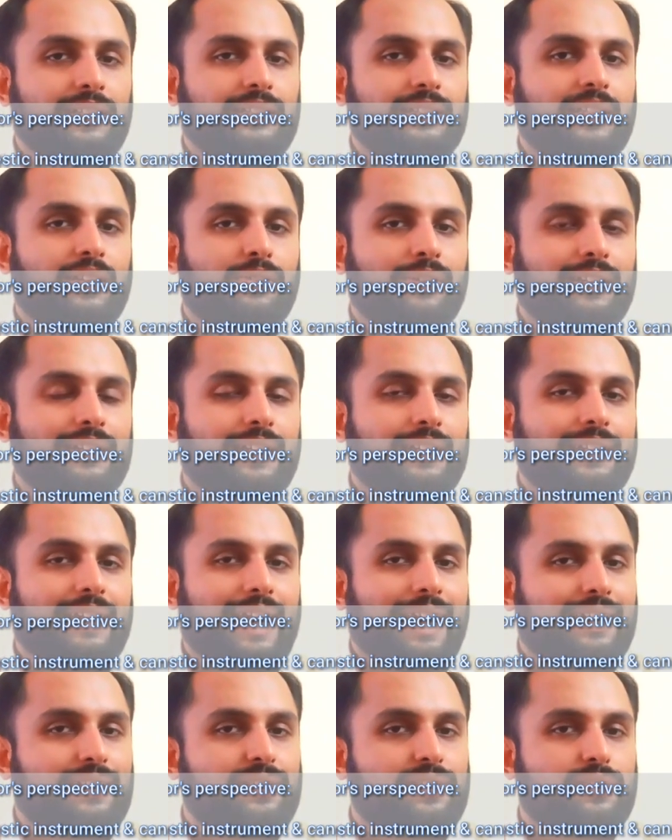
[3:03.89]
they will get
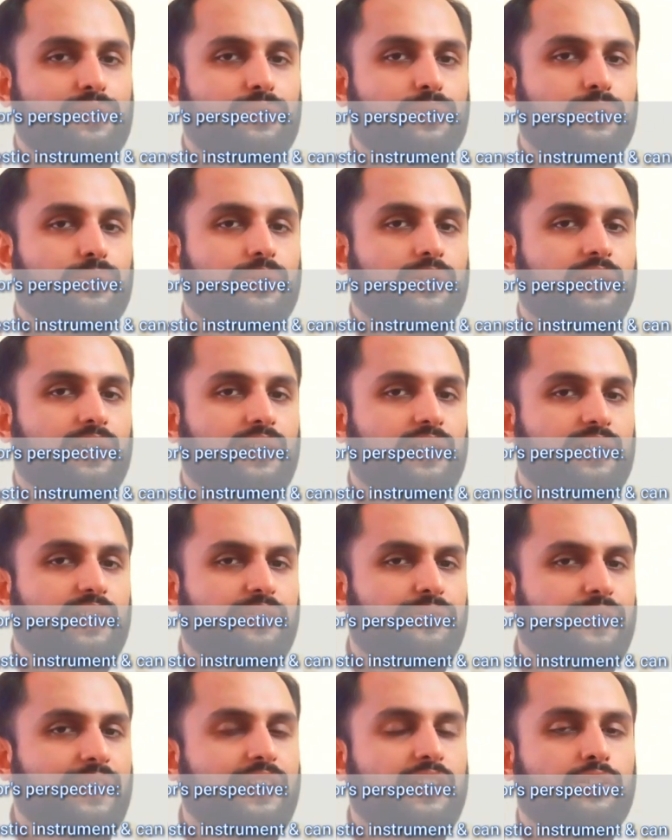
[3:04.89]
access to
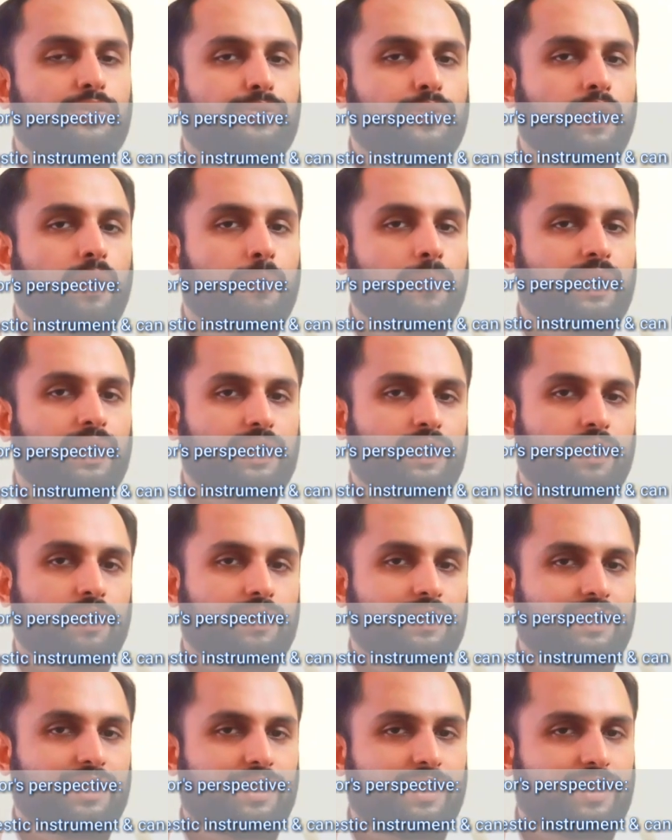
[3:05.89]
different information
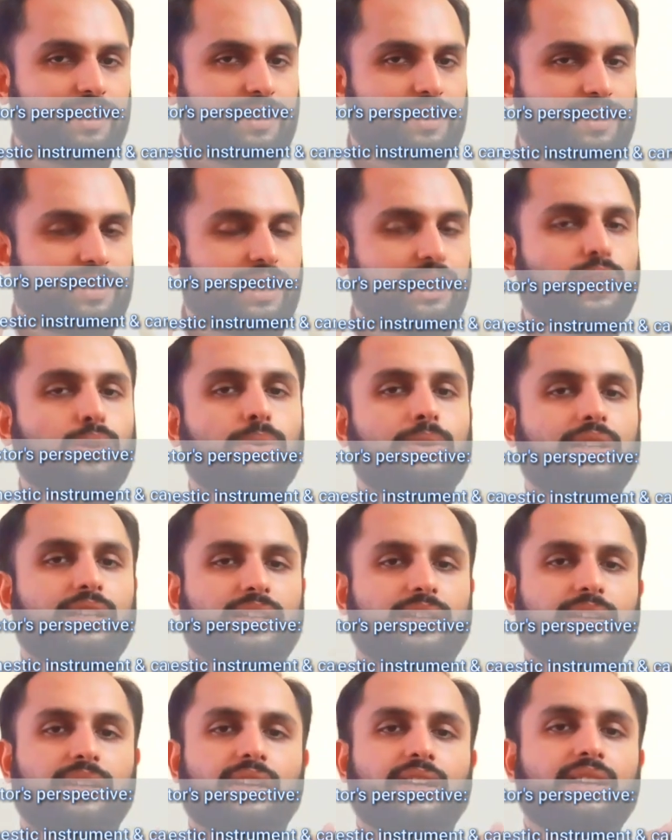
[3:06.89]
on their security.